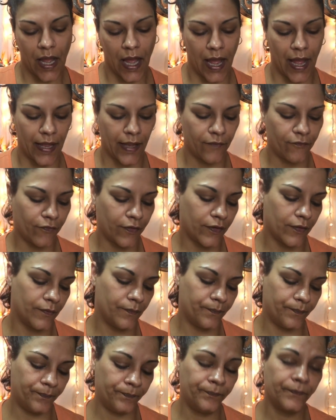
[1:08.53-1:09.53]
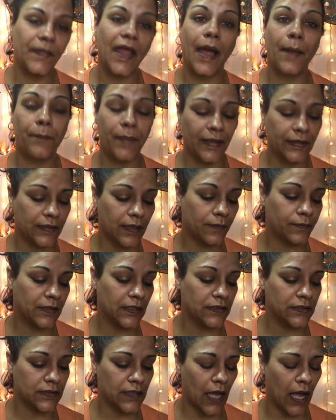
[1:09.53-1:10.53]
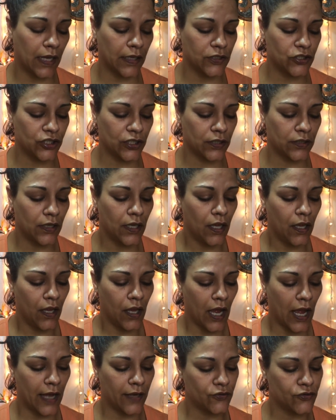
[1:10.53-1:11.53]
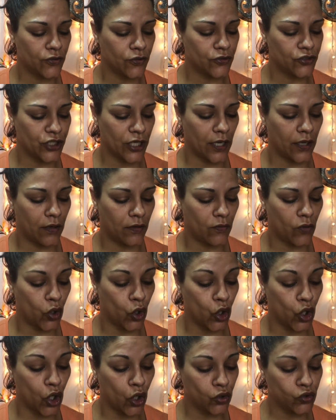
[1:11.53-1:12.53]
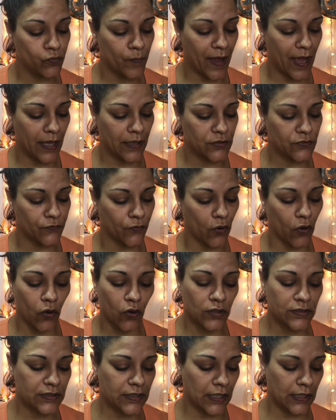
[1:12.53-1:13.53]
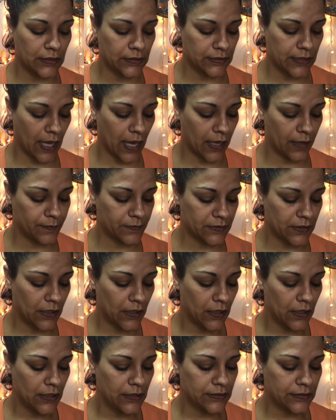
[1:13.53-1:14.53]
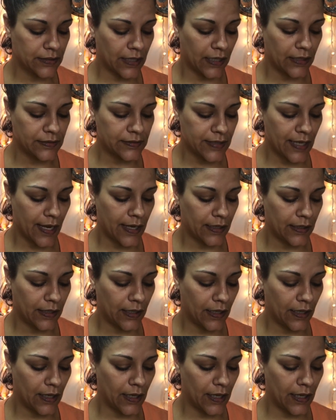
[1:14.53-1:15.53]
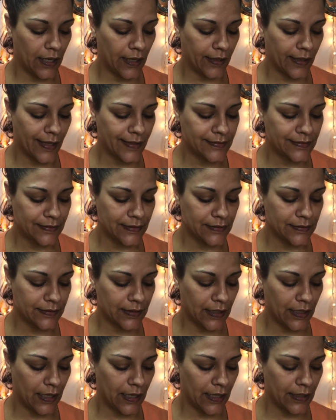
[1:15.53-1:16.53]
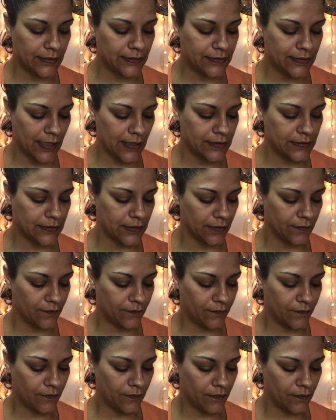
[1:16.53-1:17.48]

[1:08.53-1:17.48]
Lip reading: I picked up this collagen hydrogel gold mask for all skin types. Skin tightening, elasticity intensive.